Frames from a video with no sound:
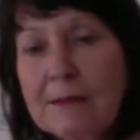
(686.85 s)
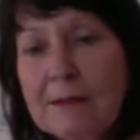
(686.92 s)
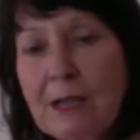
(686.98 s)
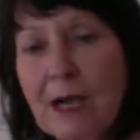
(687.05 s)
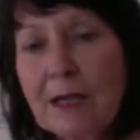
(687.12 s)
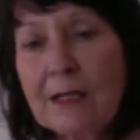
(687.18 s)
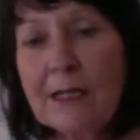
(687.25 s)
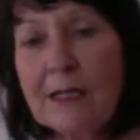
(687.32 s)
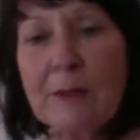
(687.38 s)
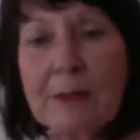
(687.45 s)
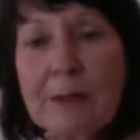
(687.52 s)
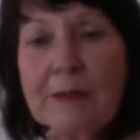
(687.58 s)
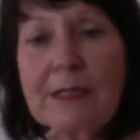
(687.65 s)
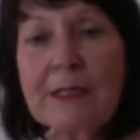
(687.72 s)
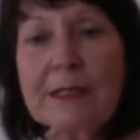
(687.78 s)
talking
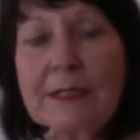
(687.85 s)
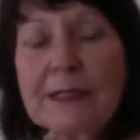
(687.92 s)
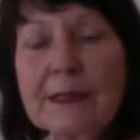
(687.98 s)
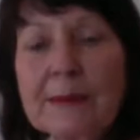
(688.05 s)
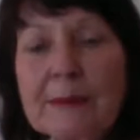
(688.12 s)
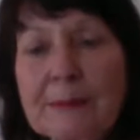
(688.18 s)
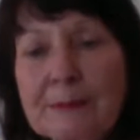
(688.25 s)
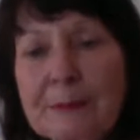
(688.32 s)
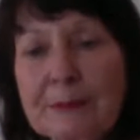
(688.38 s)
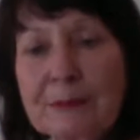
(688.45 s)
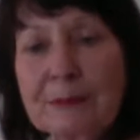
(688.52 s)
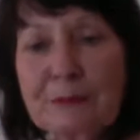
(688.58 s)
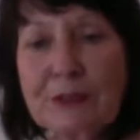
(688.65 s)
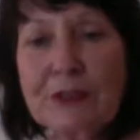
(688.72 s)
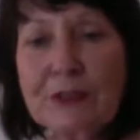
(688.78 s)
about getting up
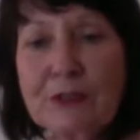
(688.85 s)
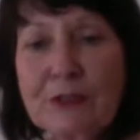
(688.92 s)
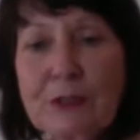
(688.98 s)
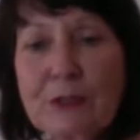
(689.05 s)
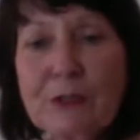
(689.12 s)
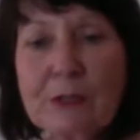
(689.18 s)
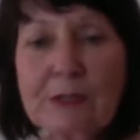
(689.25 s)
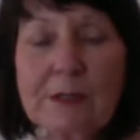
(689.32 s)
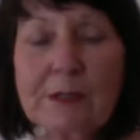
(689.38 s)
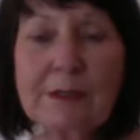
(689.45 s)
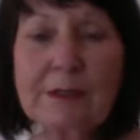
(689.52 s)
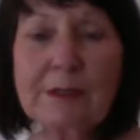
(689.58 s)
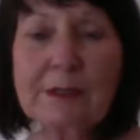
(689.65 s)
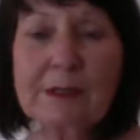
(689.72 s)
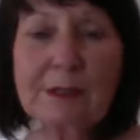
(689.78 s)
before the children
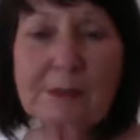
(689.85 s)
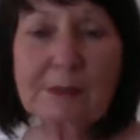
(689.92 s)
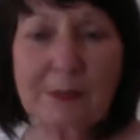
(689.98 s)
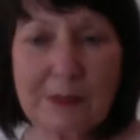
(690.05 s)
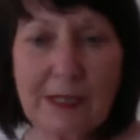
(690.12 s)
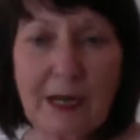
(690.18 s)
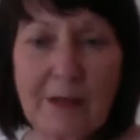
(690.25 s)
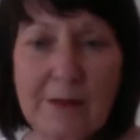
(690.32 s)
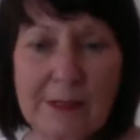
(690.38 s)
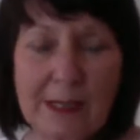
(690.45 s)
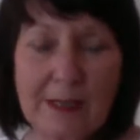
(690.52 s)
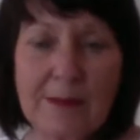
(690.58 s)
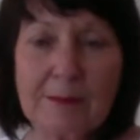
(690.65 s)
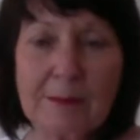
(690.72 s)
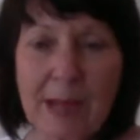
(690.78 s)
without
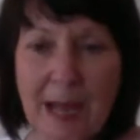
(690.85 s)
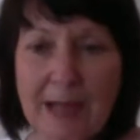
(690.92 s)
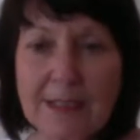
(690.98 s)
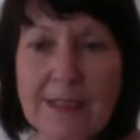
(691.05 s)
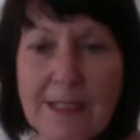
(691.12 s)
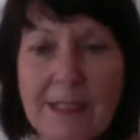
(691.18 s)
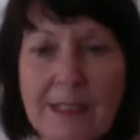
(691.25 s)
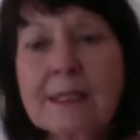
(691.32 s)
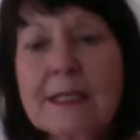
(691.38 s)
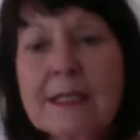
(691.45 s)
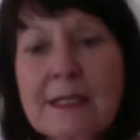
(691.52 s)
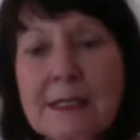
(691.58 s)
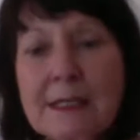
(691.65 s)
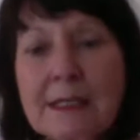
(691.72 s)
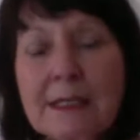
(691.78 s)
that past tense thing.